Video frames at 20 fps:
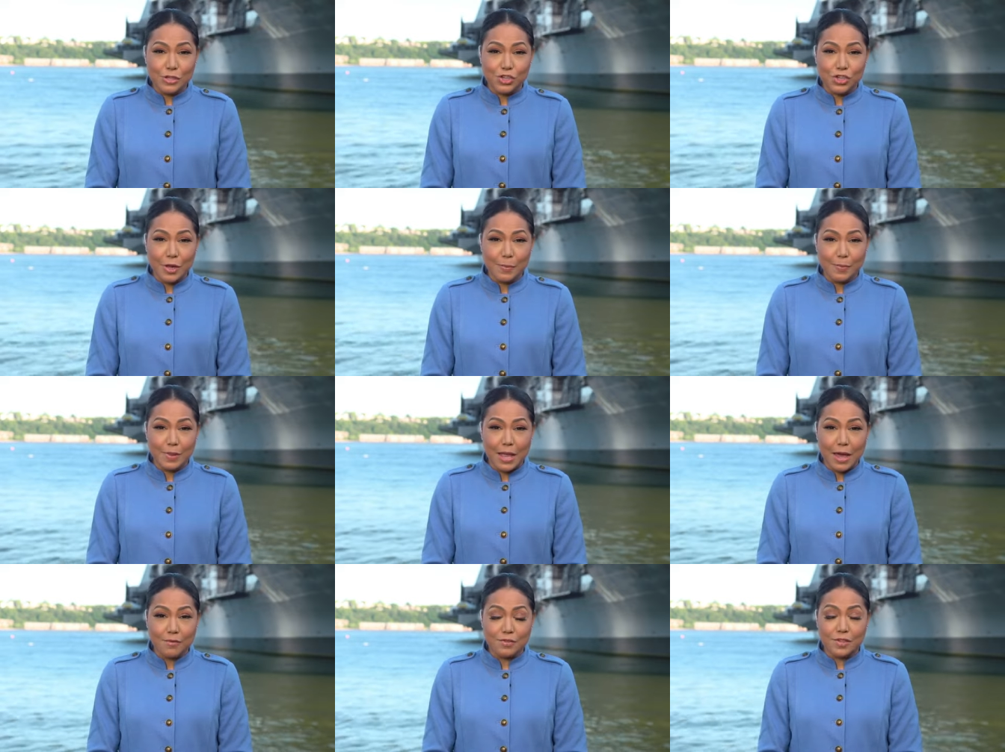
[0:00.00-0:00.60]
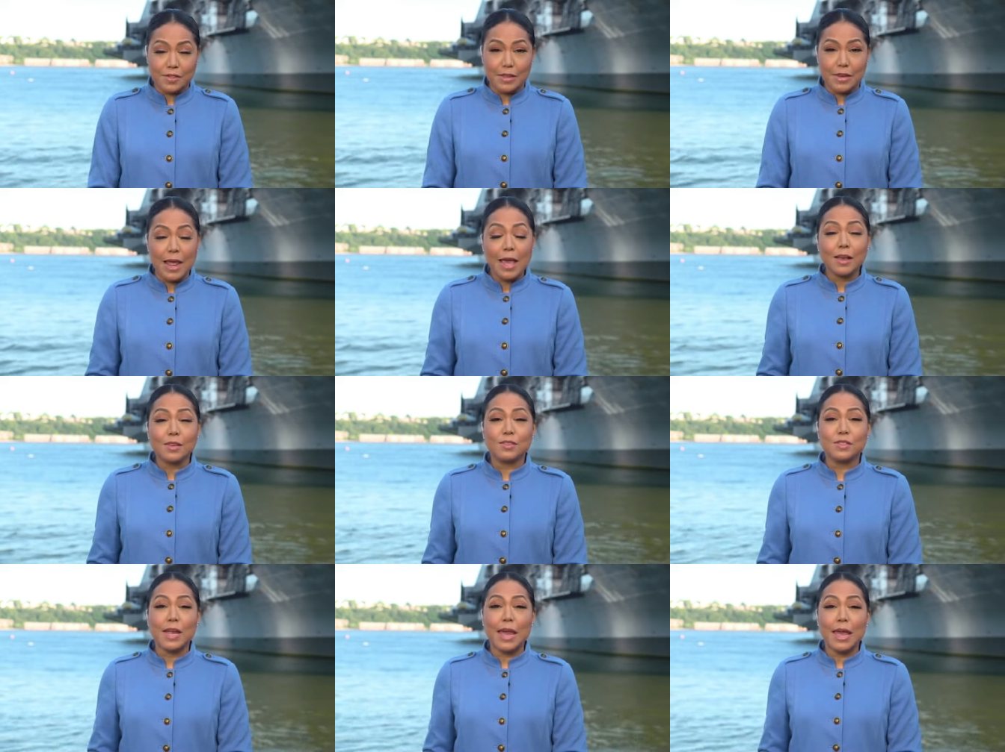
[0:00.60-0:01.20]
The ship left the
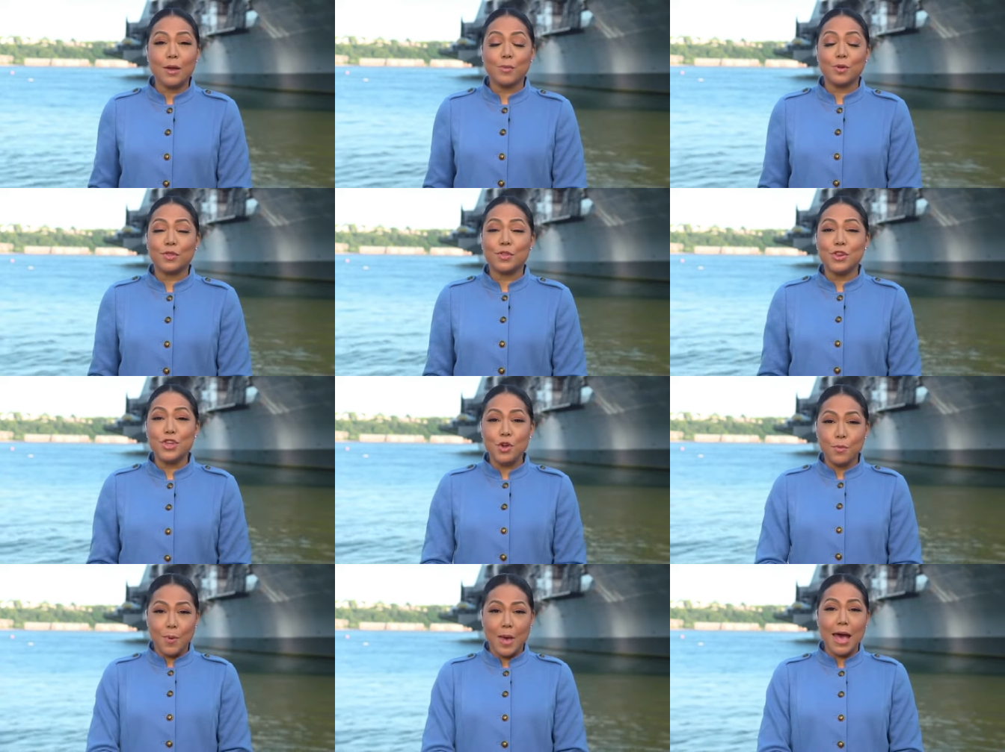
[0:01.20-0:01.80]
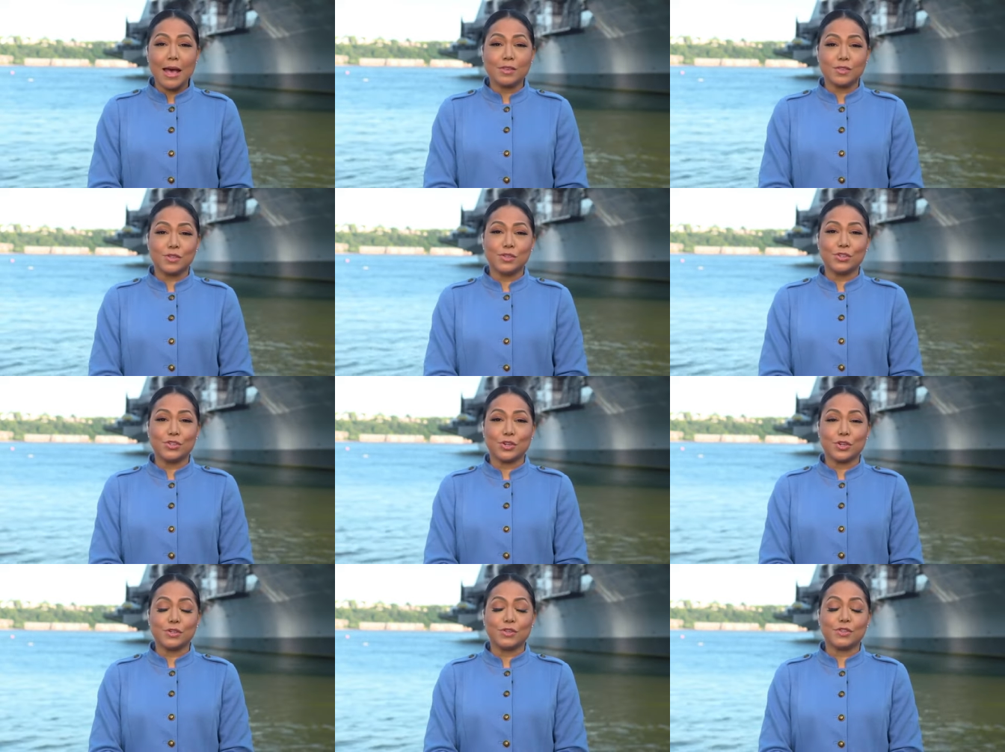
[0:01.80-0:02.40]
next day with new
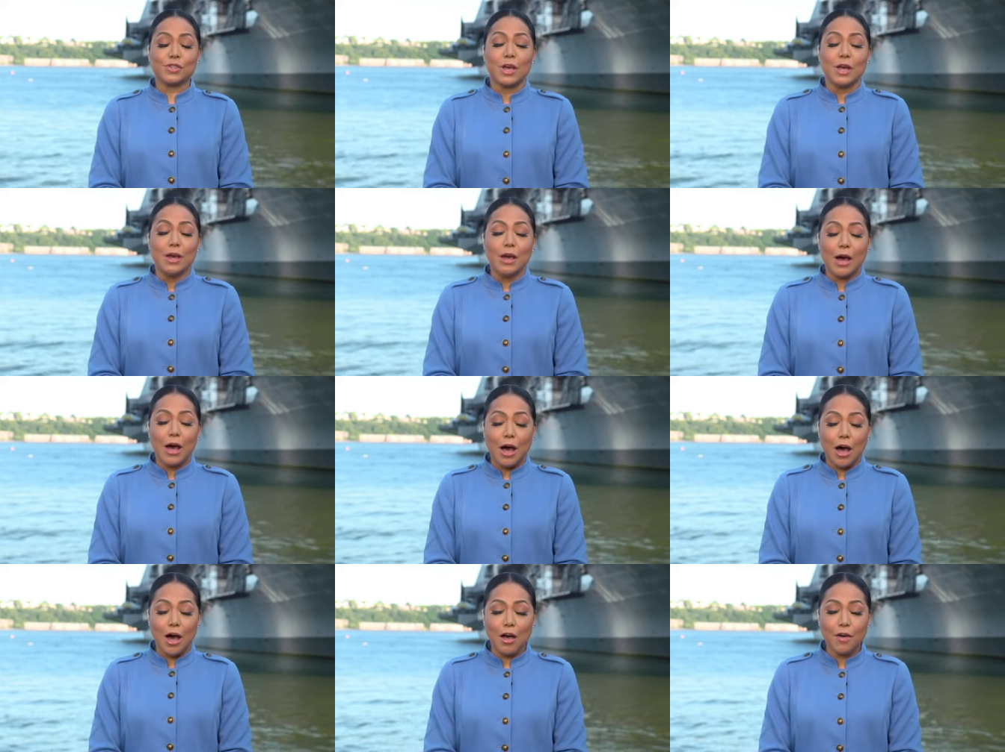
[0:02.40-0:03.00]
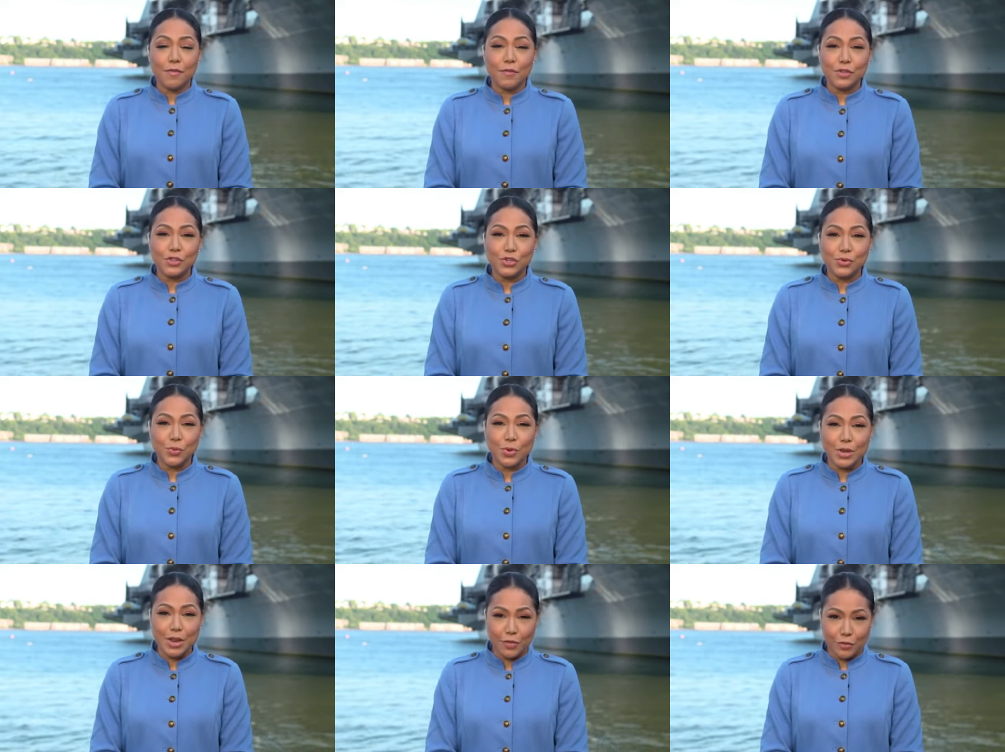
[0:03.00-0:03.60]
passengers off
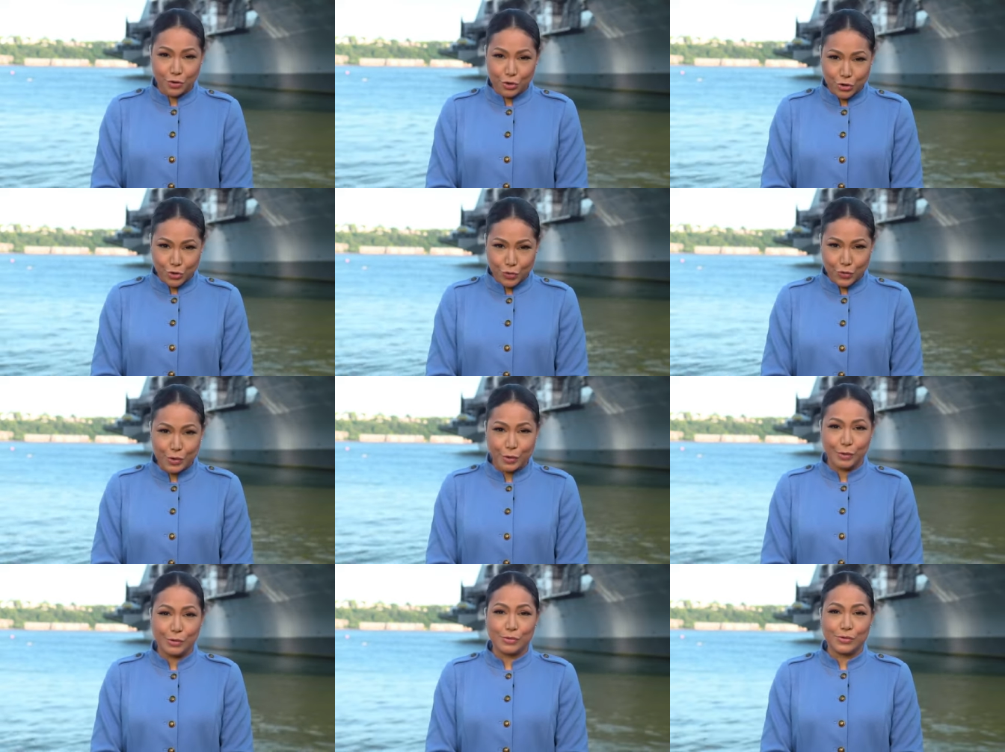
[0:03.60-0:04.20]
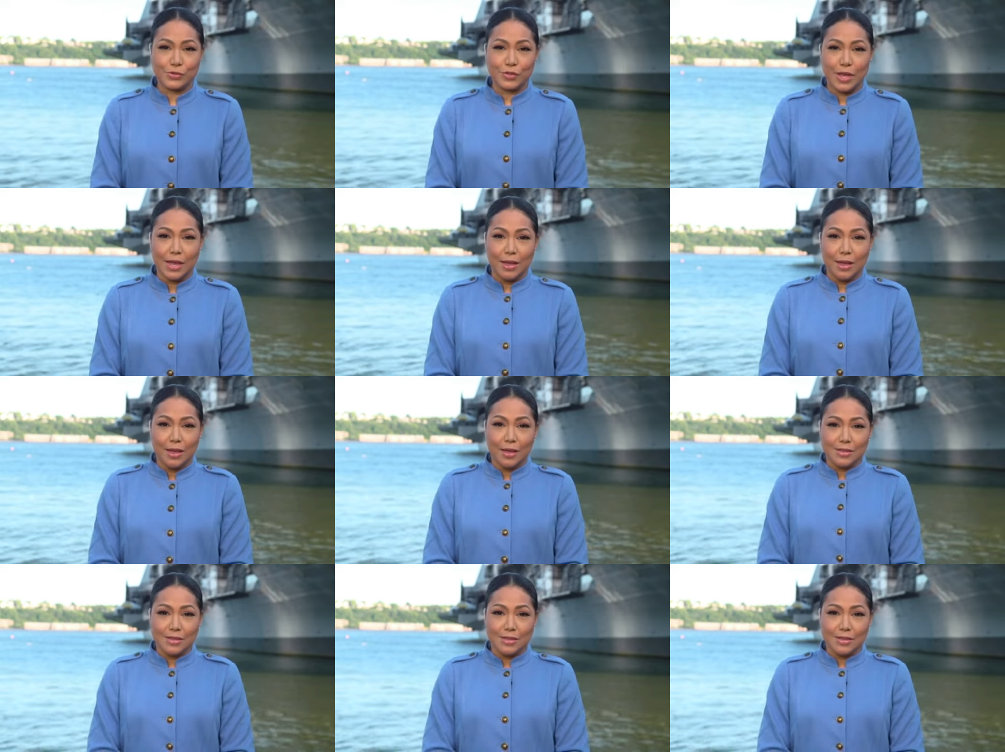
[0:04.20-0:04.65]
to another cruise.